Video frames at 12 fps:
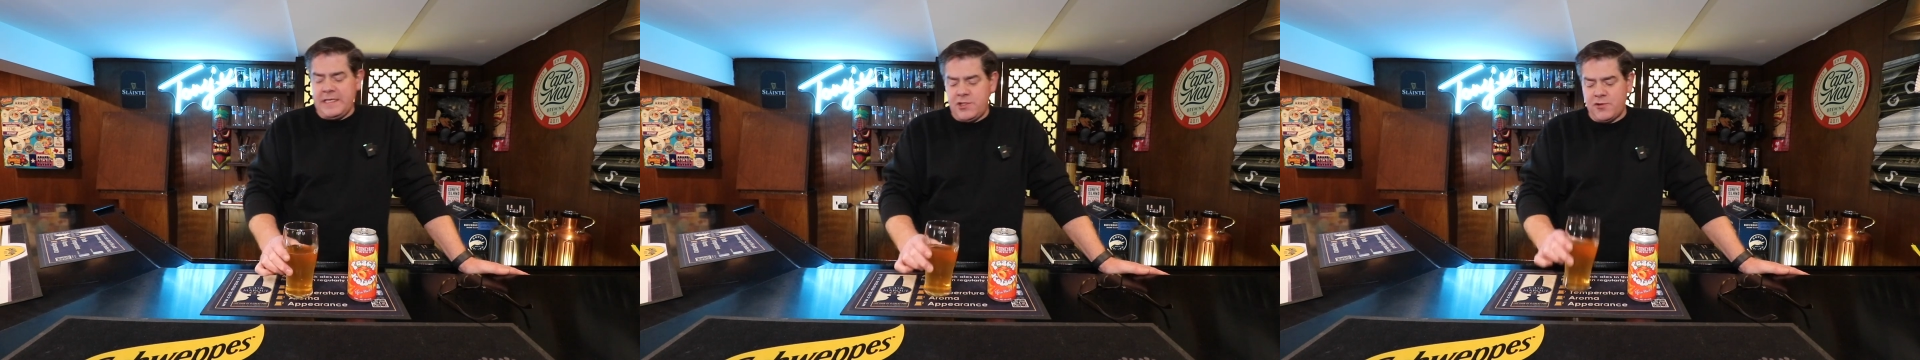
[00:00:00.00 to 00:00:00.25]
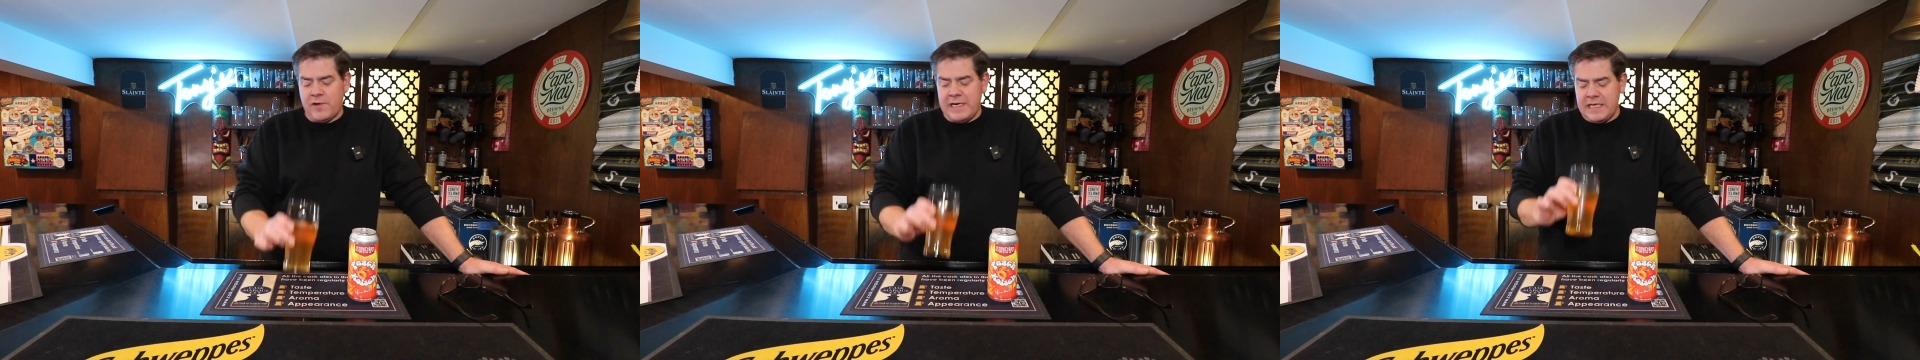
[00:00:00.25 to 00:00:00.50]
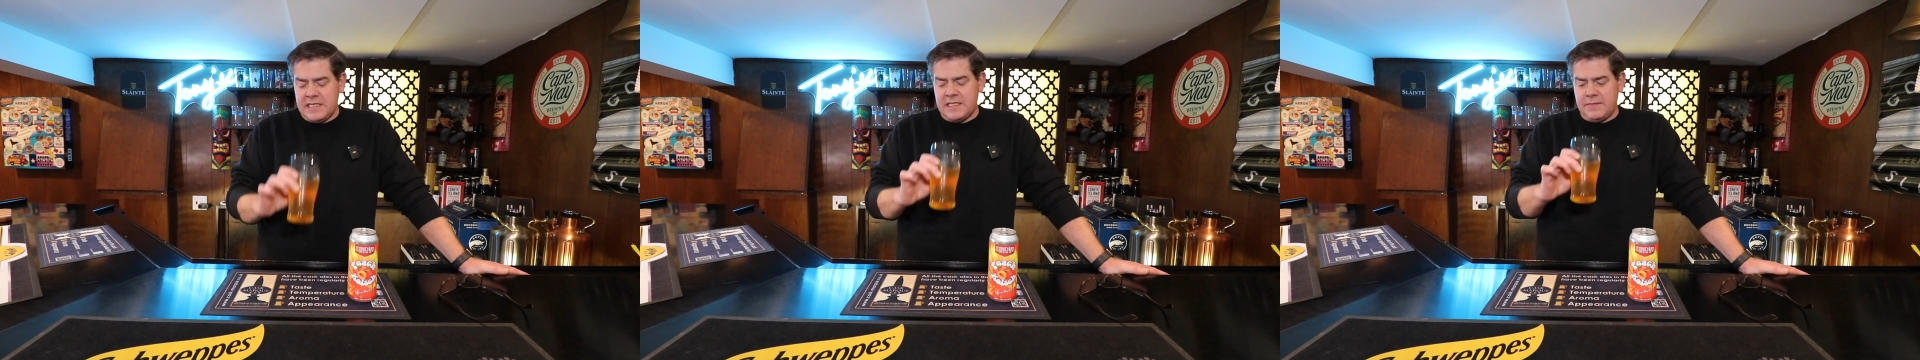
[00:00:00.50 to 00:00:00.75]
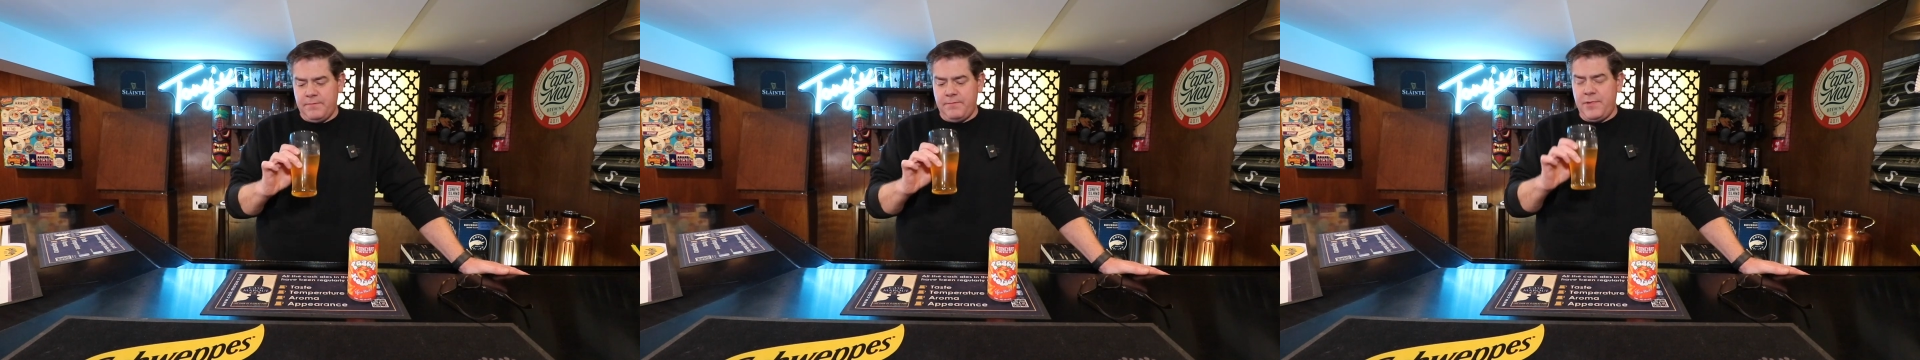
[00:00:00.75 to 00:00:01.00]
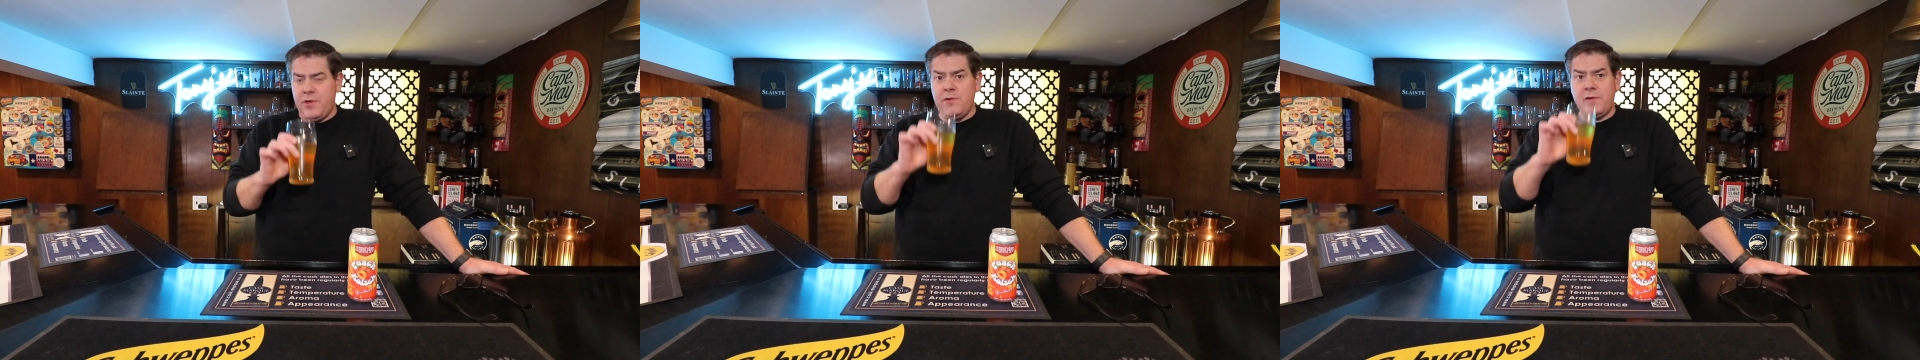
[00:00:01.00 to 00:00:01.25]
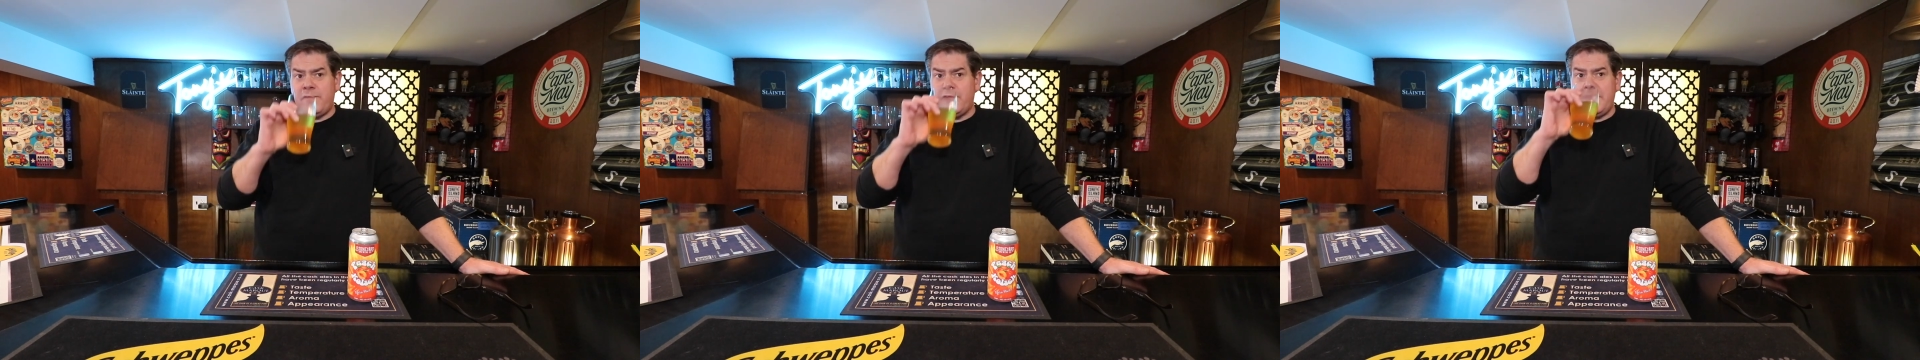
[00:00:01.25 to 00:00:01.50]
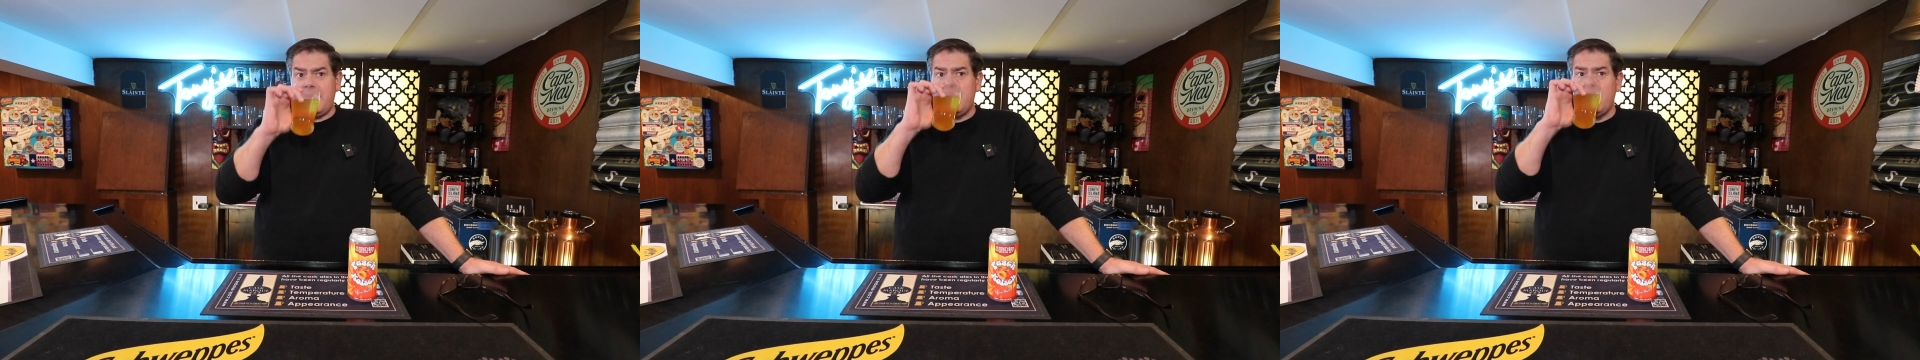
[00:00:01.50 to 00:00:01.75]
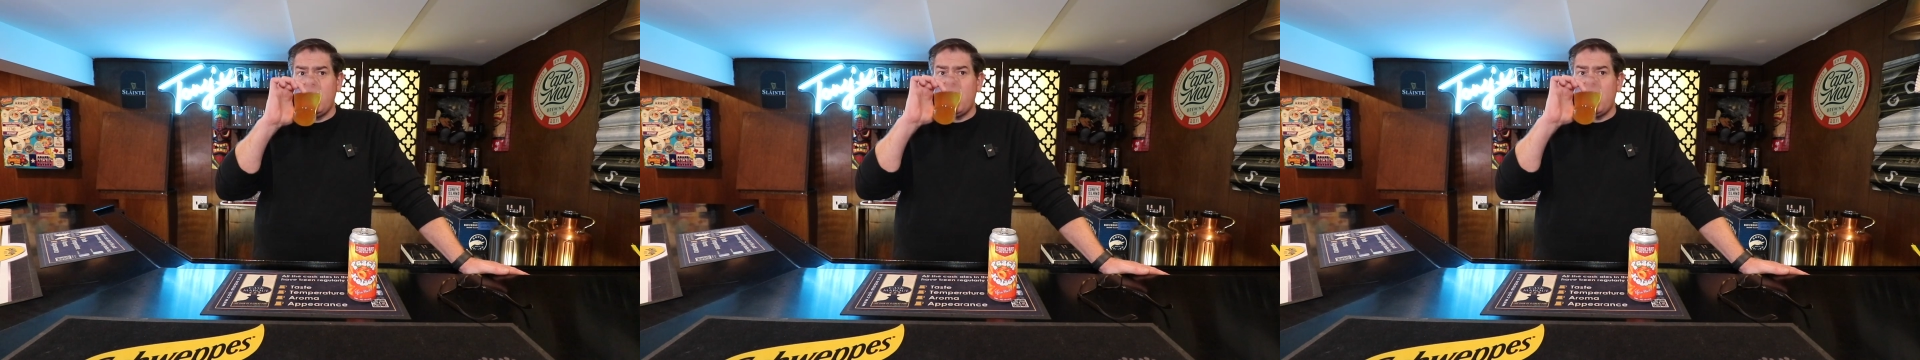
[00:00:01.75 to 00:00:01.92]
It drinks beautifully.